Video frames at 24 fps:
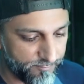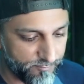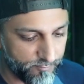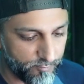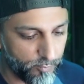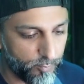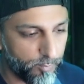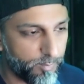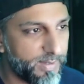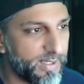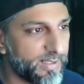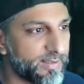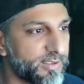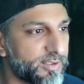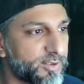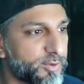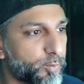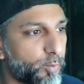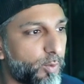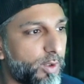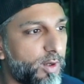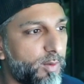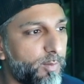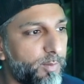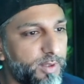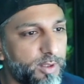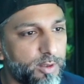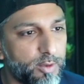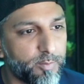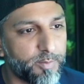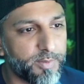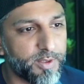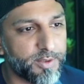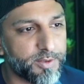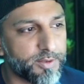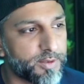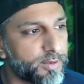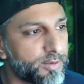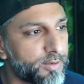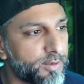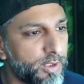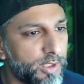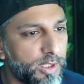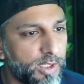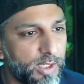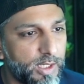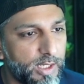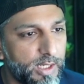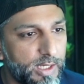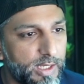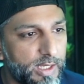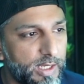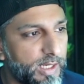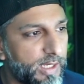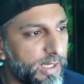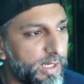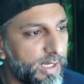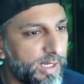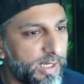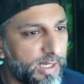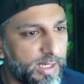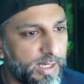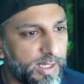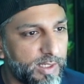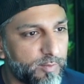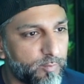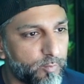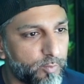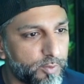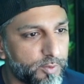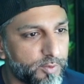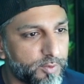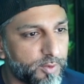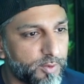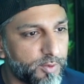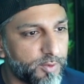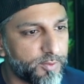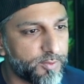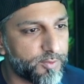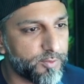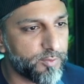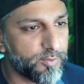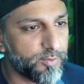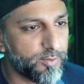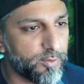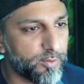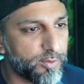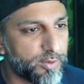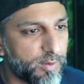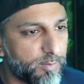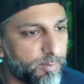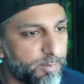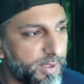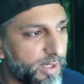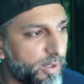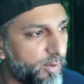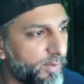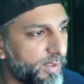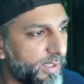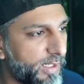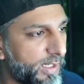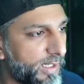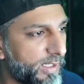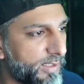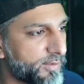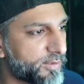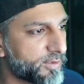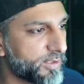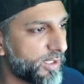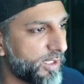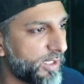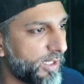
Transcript: We'll make this one millimeter and we're gonna do new component.